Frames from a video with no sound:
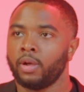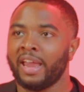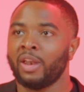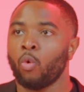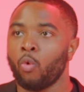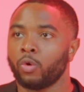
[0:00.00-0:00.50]

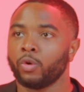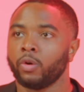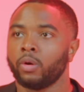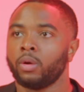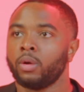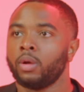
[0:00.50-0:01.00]
in
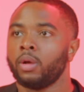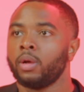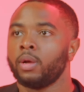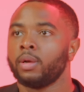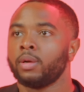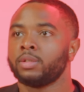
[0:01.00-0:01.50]
order
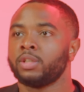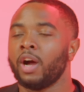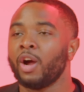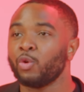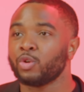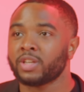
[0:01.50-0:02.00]
to
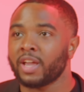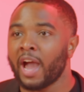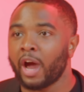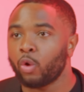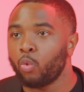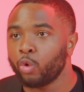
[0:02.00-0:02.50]
understand
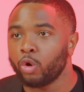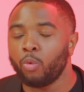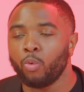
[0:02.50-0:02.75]
how the world